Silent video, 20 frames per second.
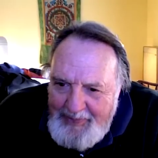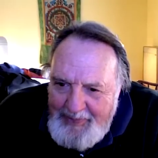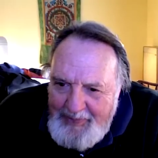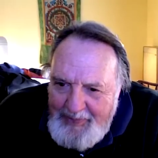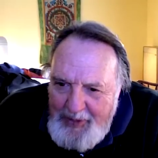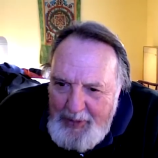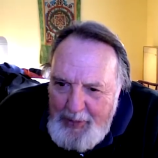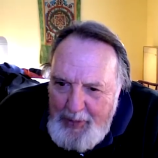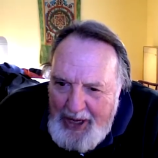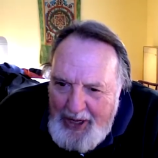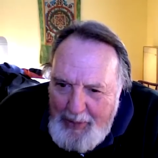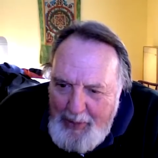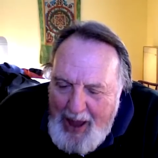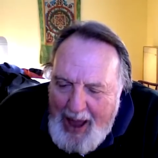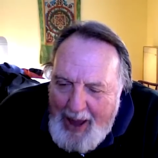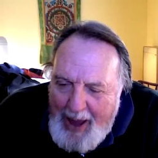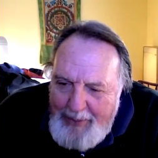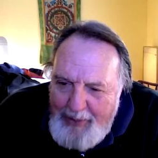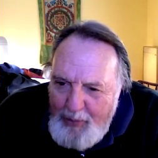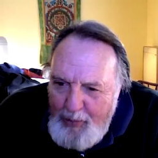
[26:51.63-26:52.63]
Make a
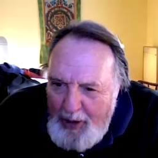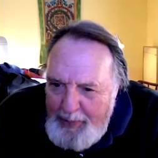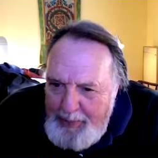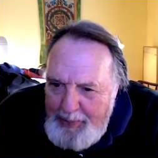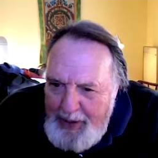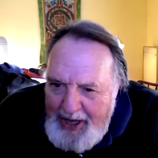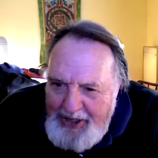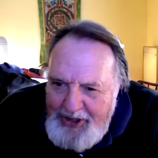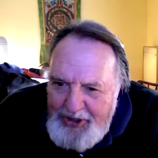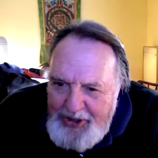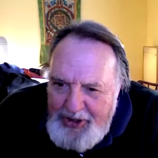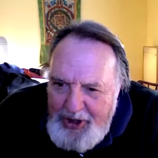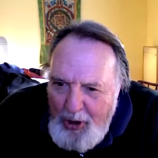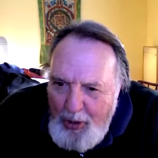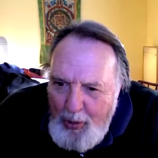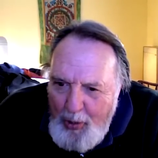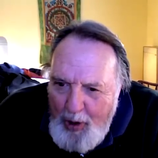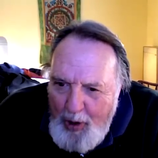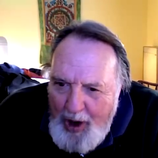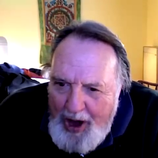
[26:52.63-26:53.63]
map of what pages go
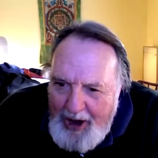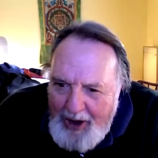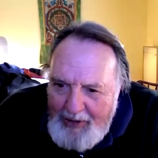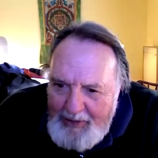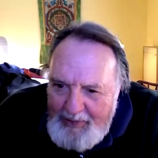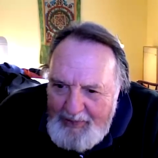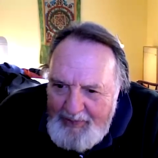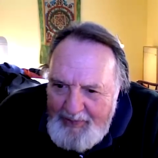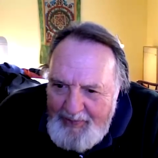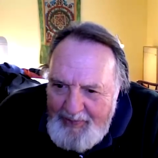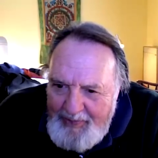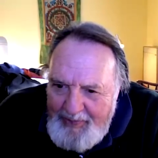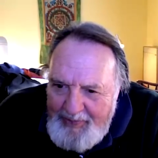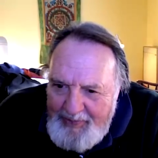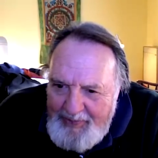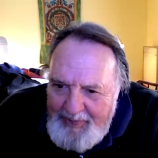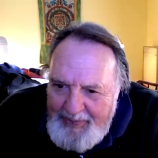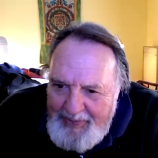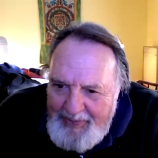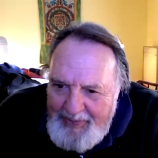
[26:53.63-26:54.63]
where.
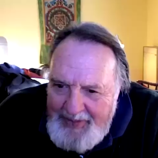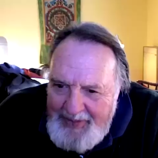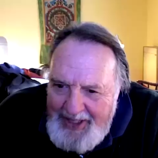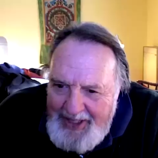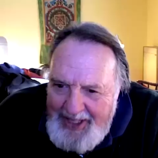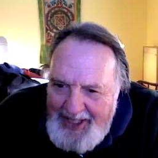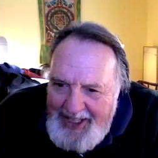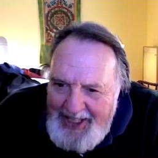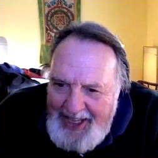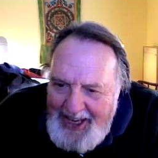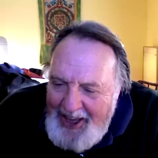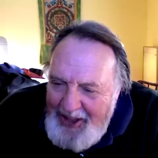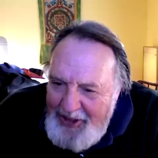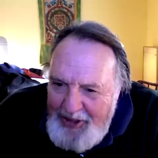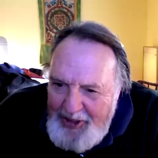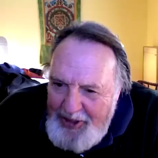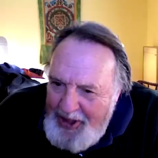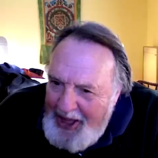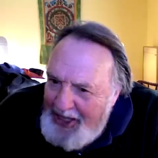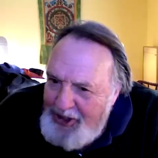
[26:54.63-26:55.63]

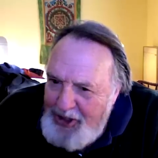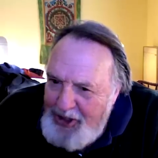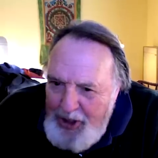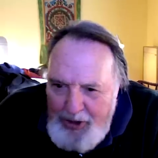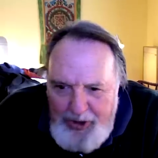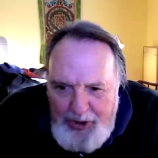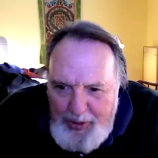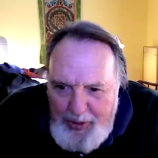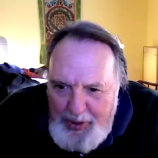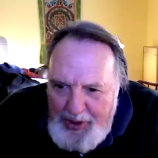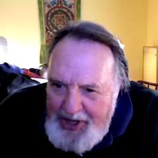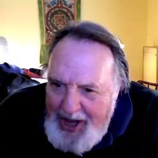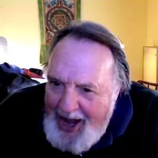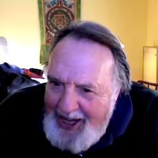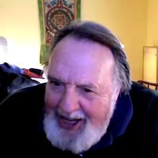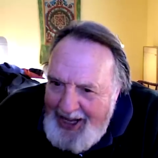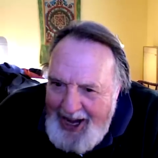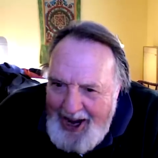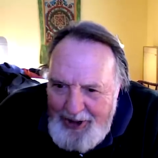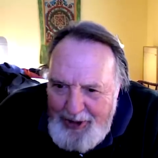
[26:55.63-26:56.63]
And that shows you
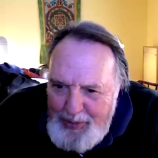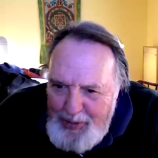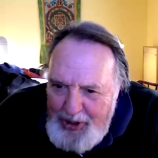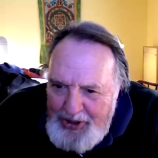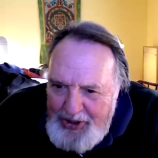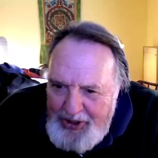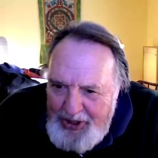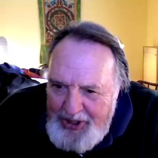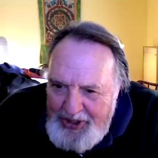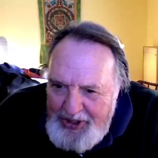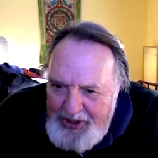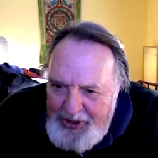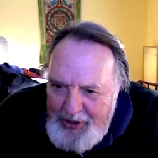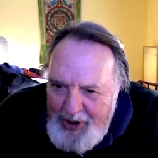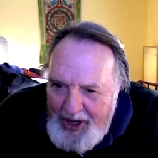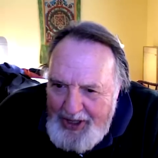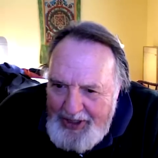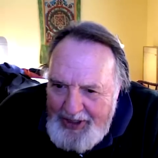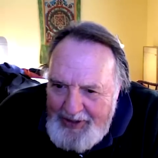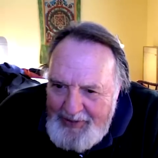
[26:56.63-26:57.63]
exactly how the books are
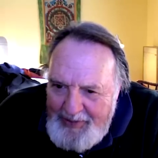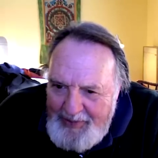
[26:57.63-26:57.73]
constructed.